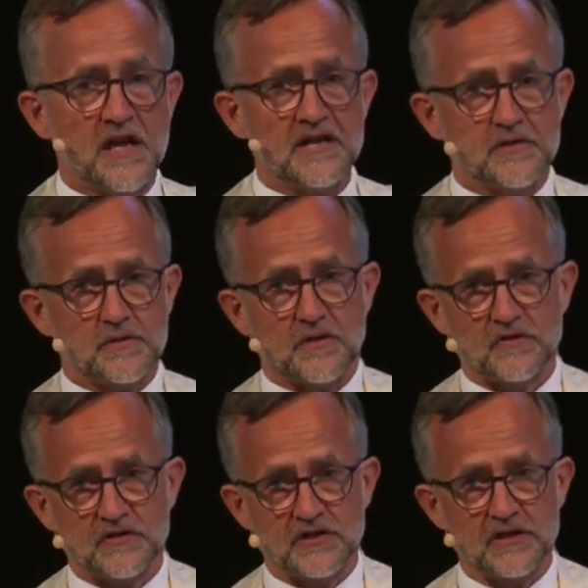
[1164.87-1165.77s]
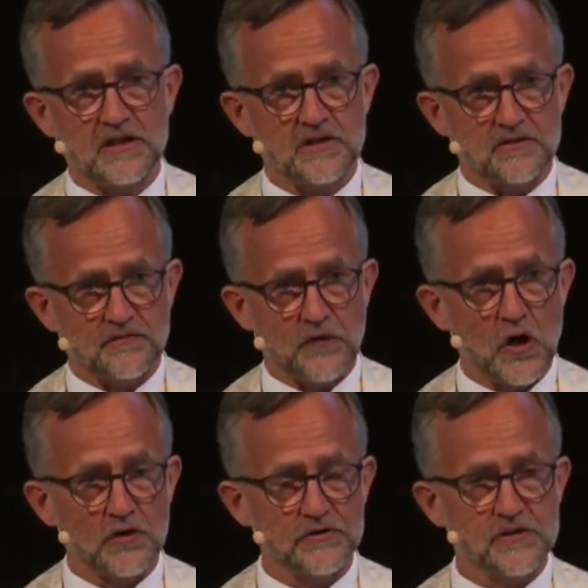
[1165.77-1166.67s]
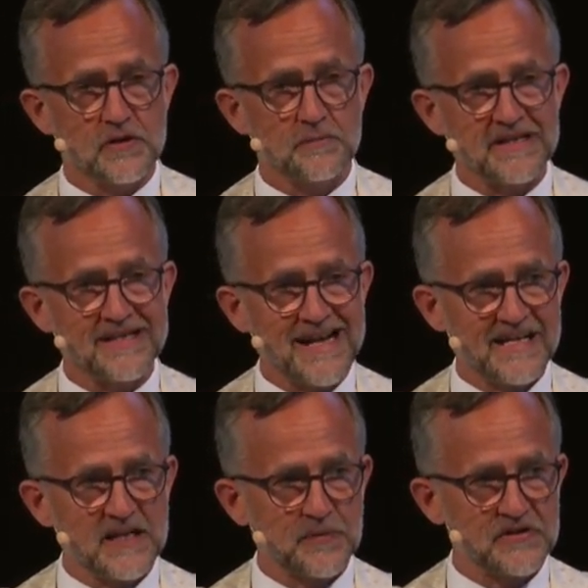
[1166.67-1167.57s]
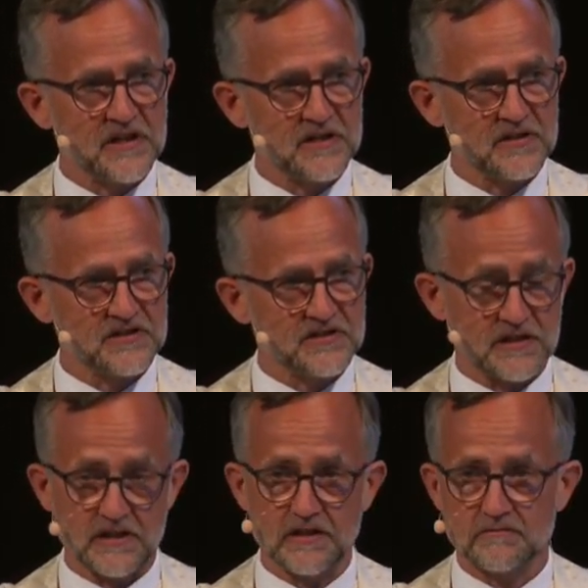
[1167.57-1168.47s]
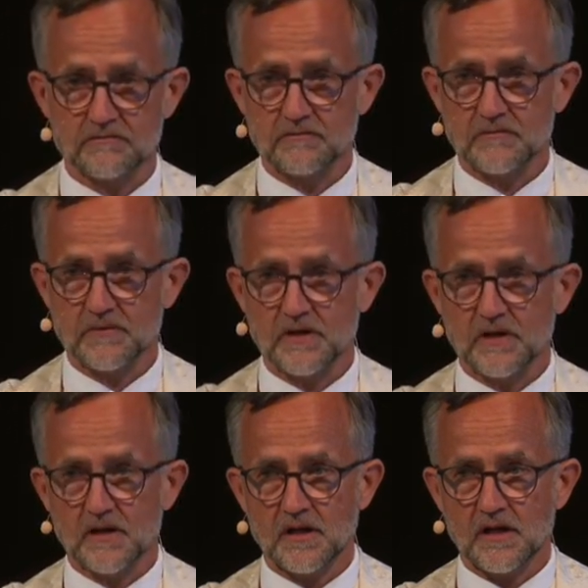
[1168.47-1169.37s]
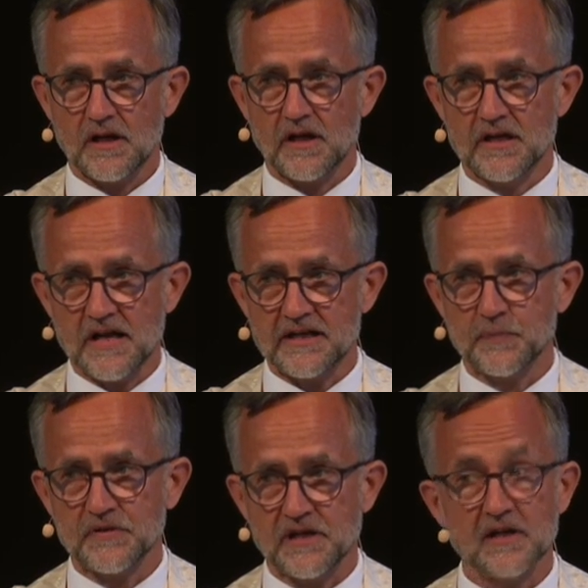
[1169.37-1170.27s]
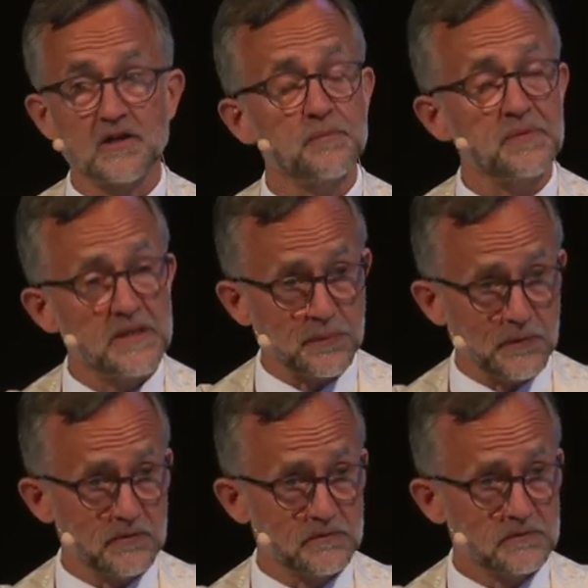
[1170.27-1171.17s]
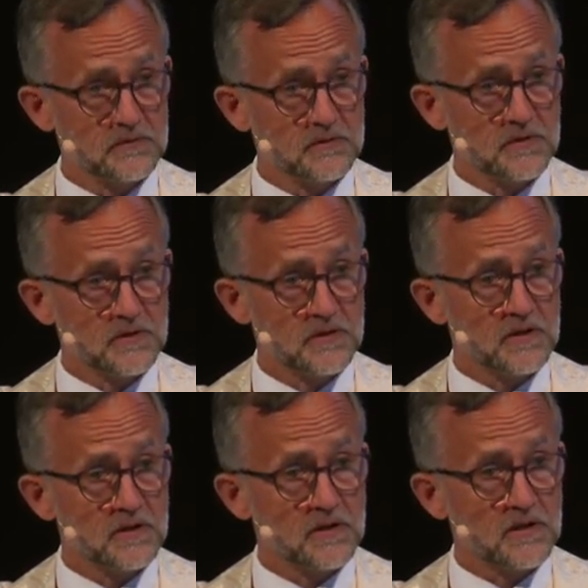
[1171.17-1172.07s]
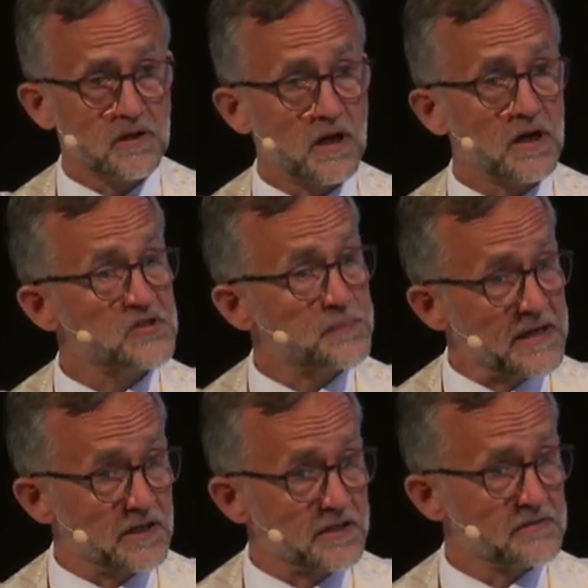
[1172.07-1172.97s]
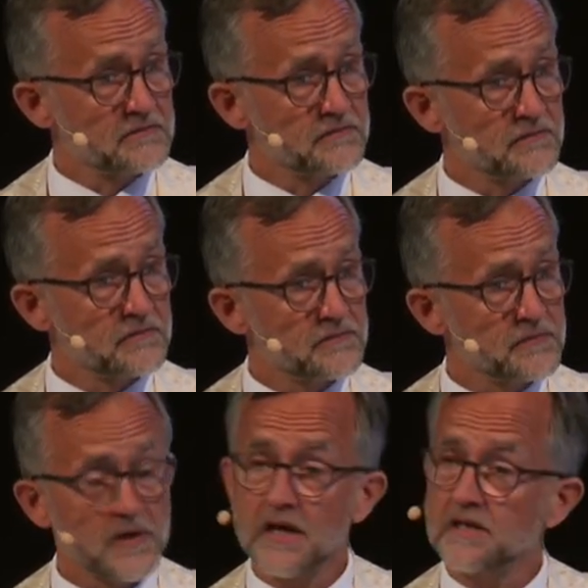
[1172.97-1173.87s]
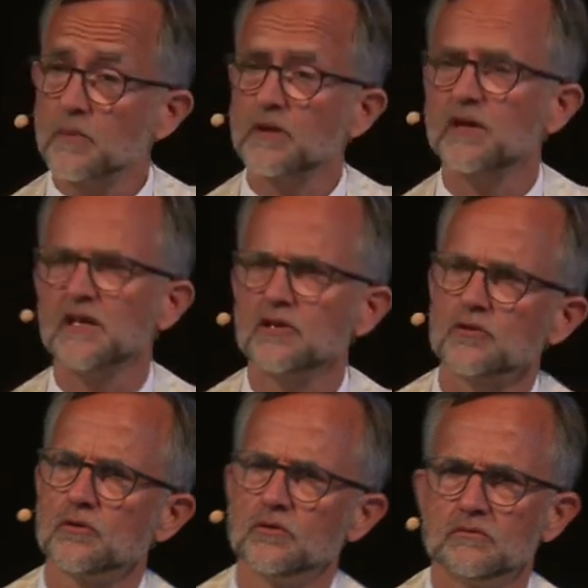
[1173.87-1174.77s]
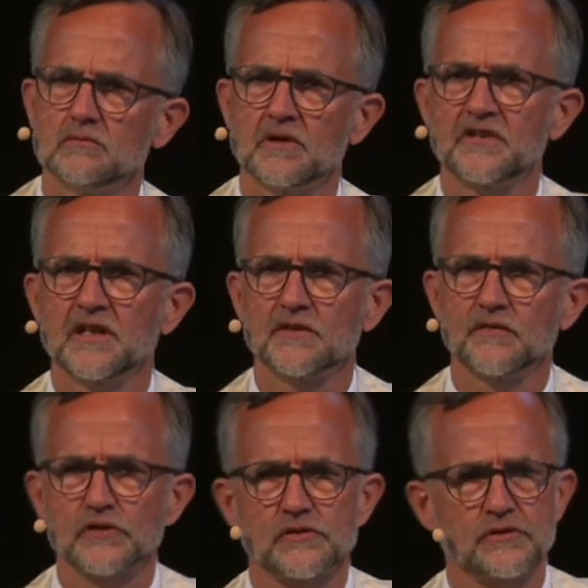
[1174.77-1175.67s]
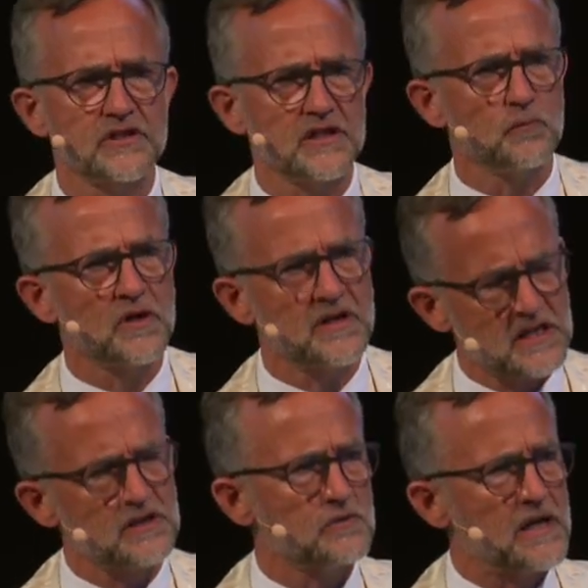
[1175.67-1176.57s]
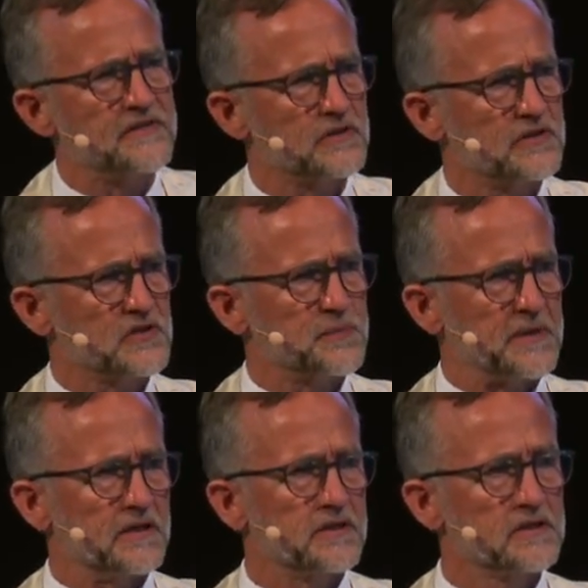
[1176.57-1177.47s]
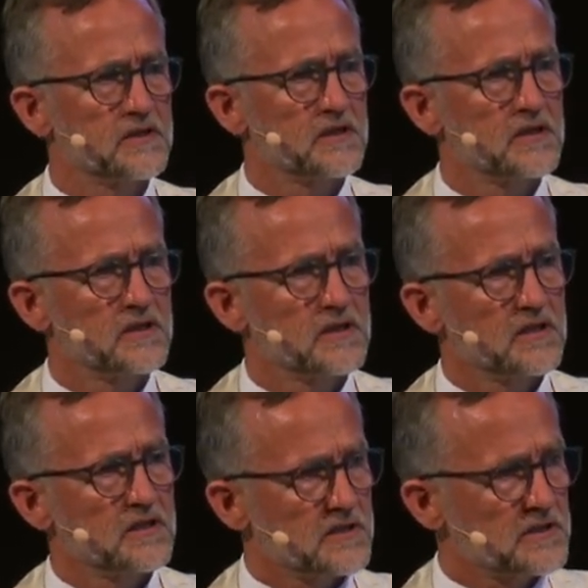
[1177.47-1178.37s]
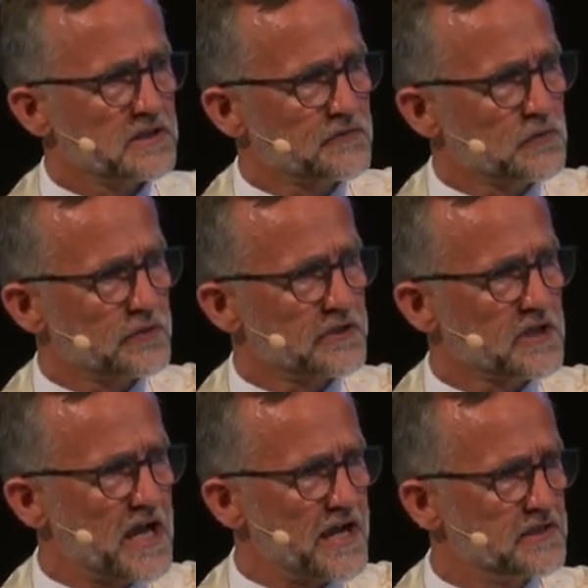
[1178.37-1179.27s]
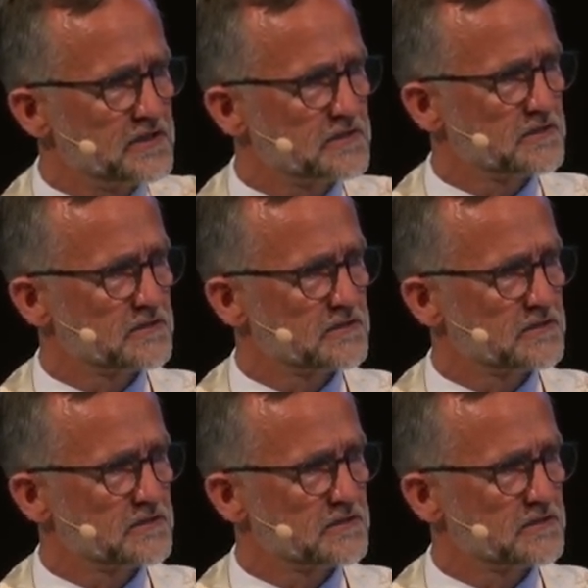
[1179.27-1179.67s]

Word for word: Tenth of the city falls, but 90% of the city and 90% of the people are spared. And then what do they do at the end of verse 13? What do they do after they're spared? They give glory to God.